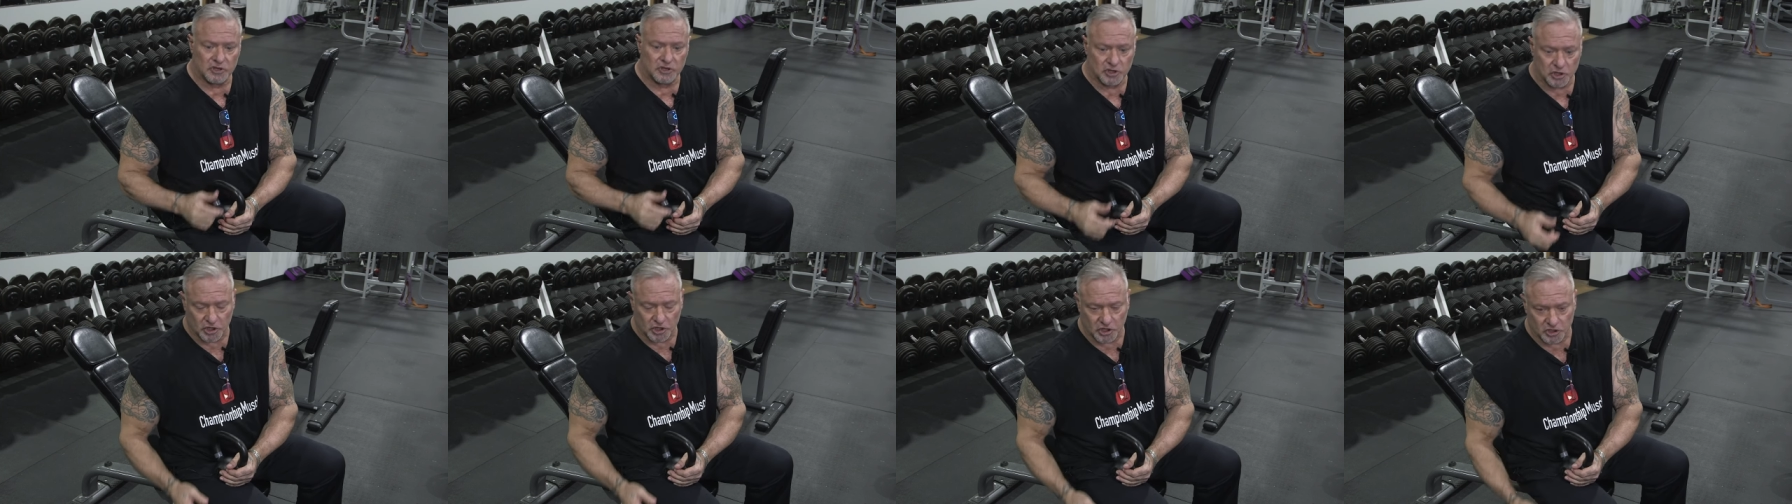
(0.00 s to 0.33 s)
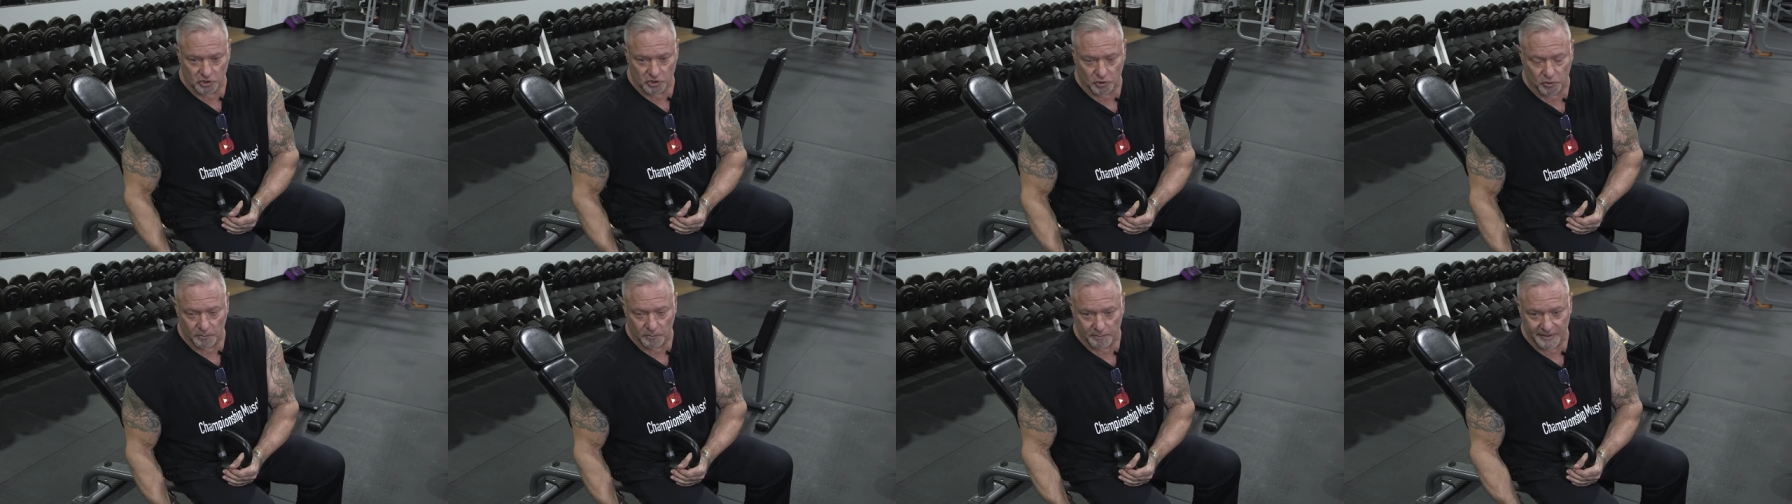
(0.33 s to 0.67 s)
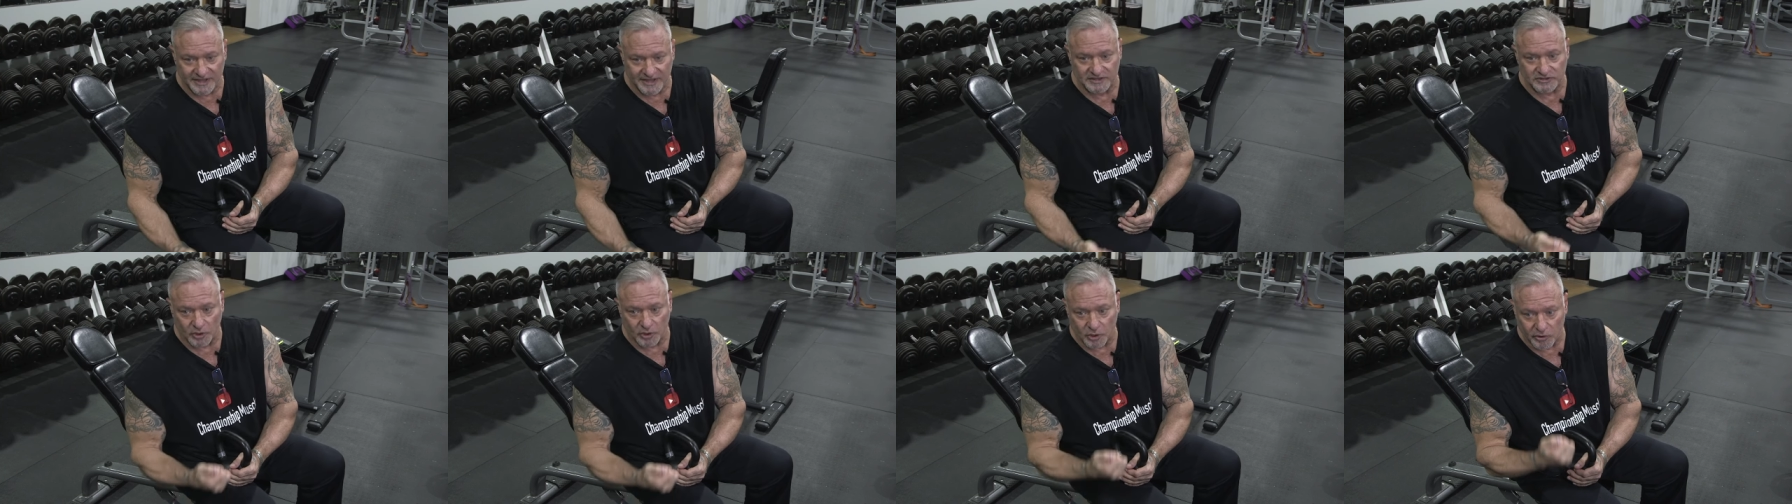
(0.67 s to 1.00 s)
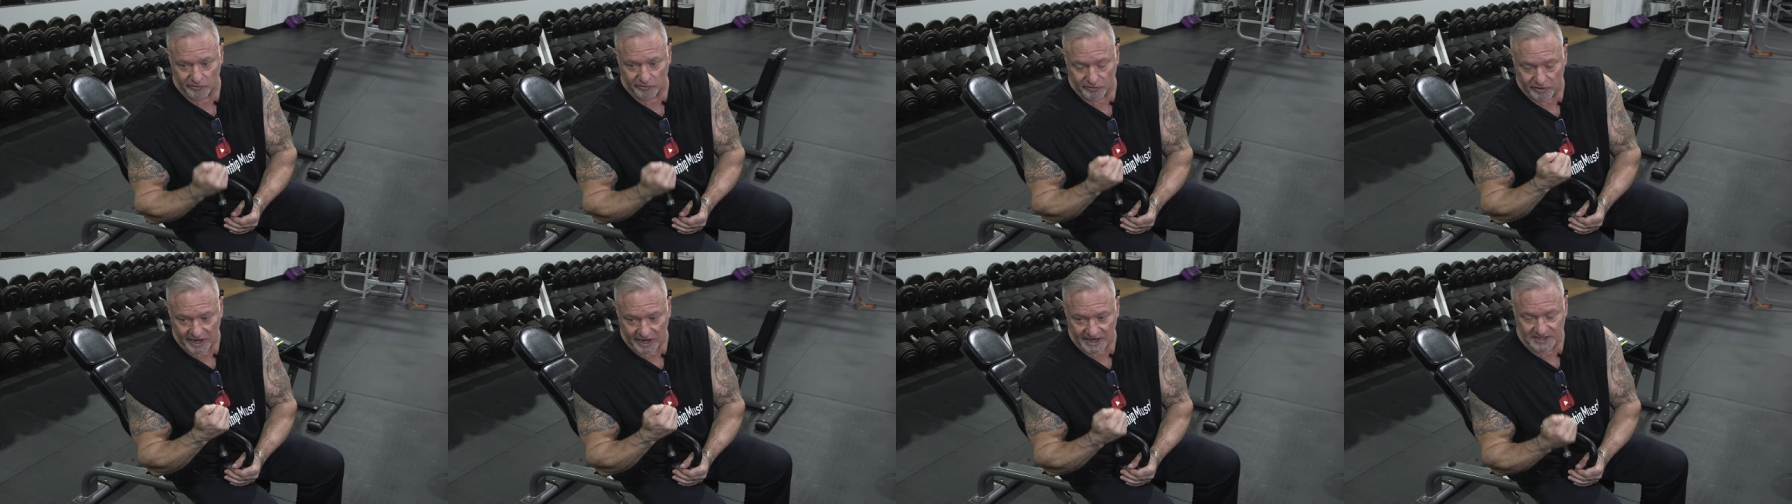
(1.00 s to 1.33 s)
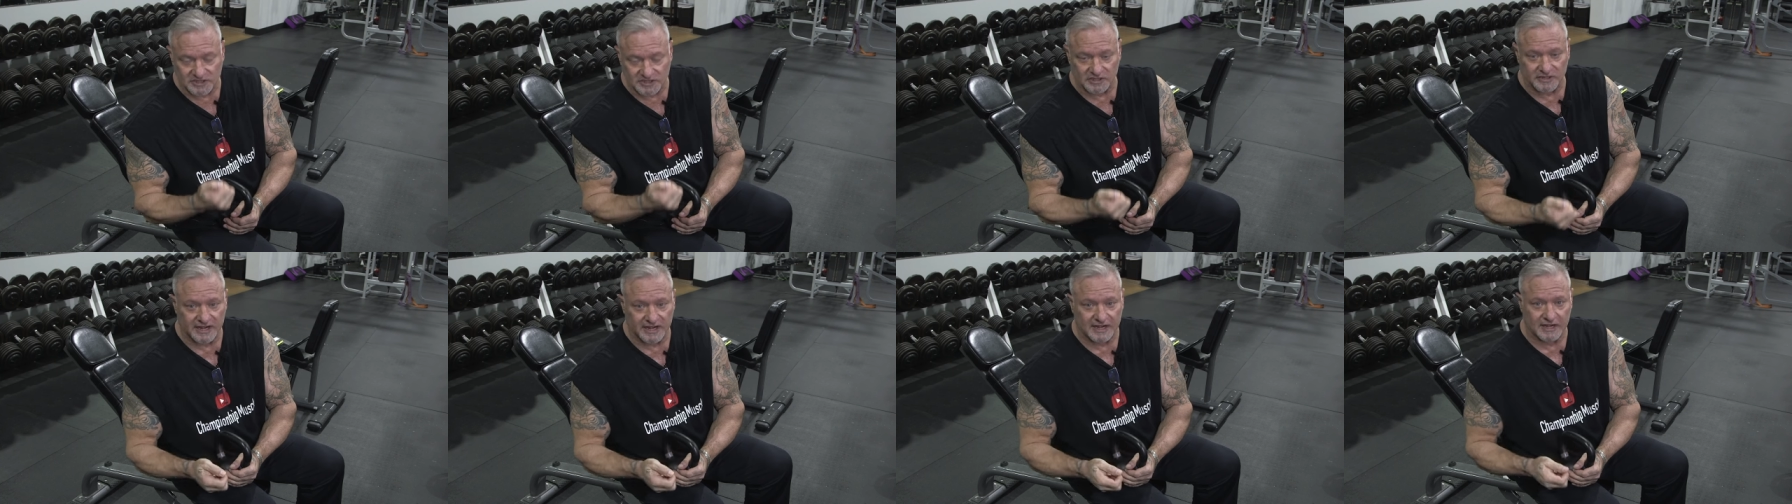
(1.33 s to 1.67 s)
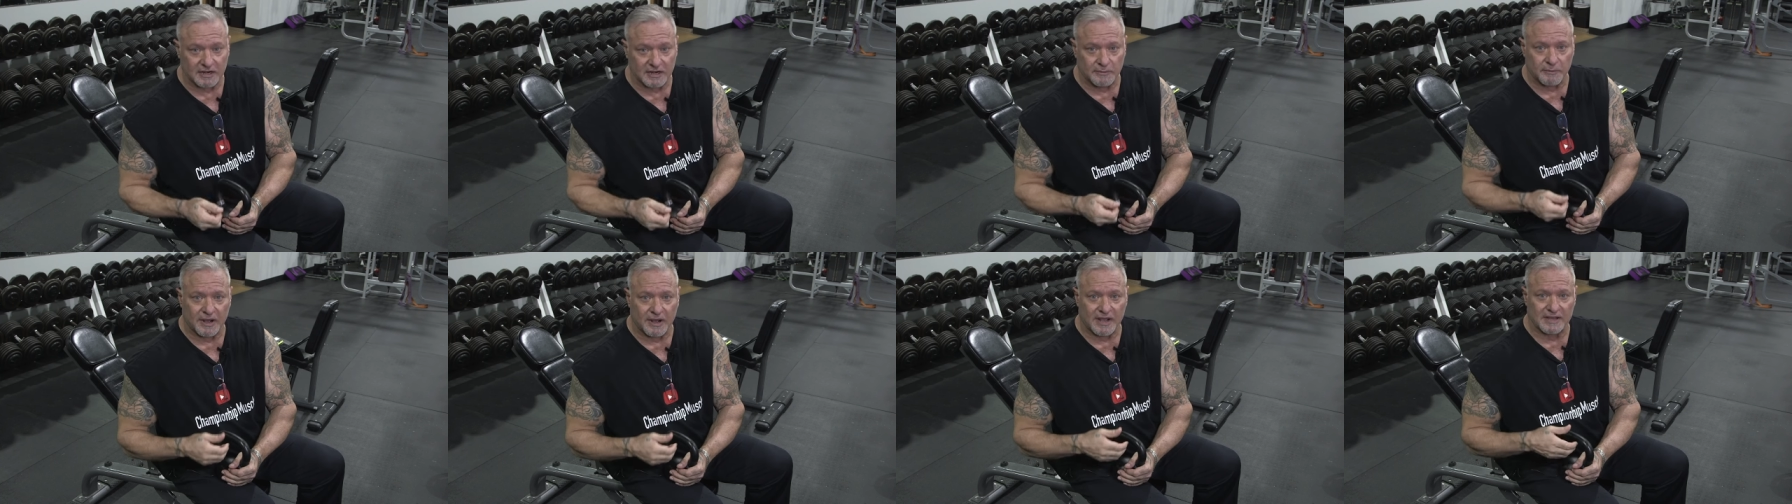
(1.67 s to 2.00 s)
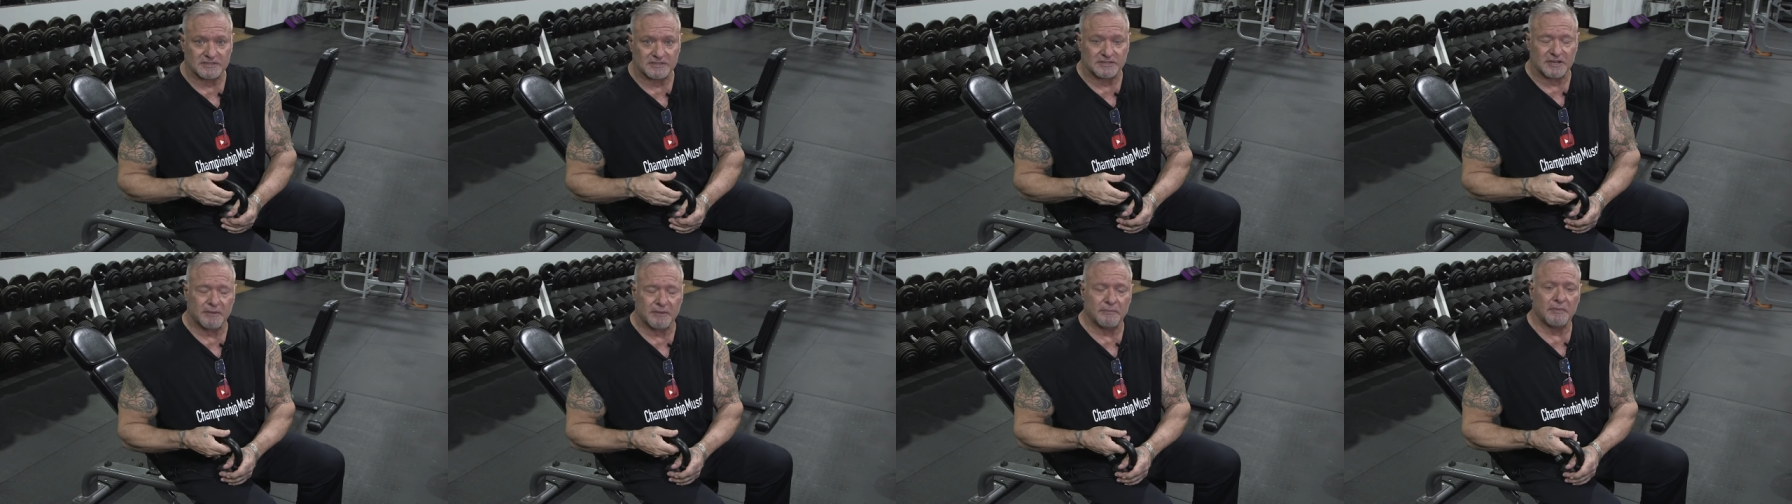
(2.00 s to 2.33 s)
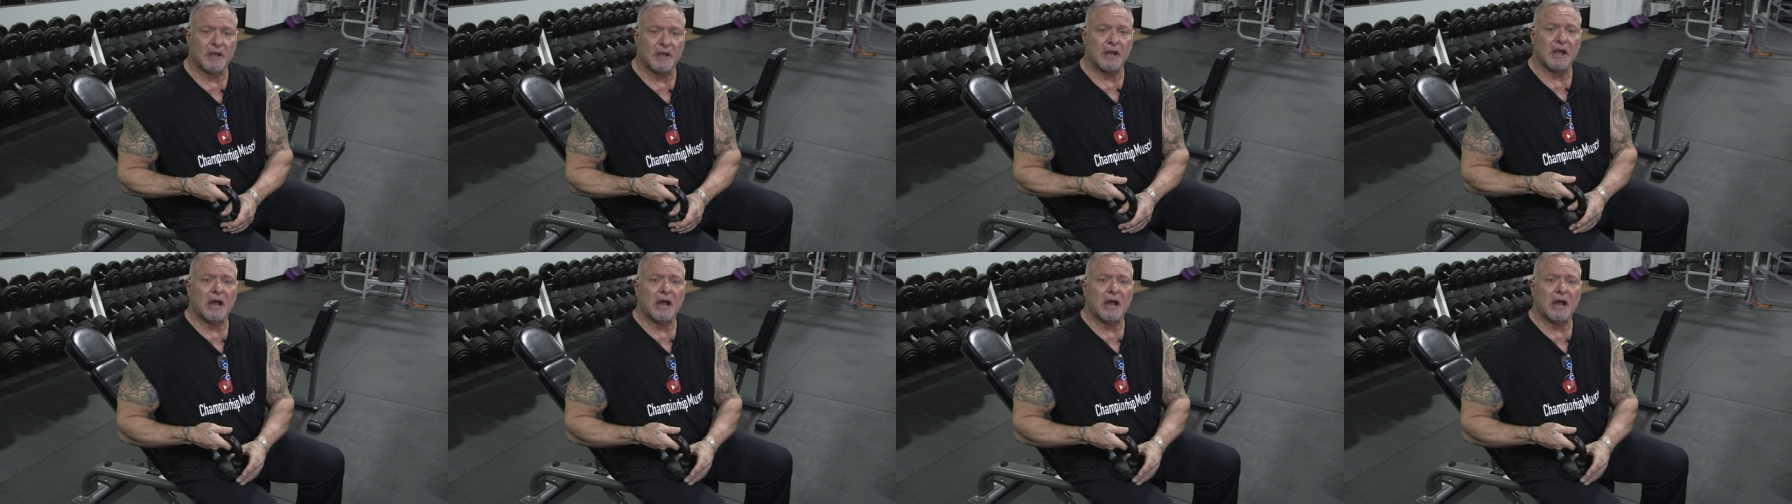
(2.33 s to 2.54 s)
You can do them bent over, isolating the bicep.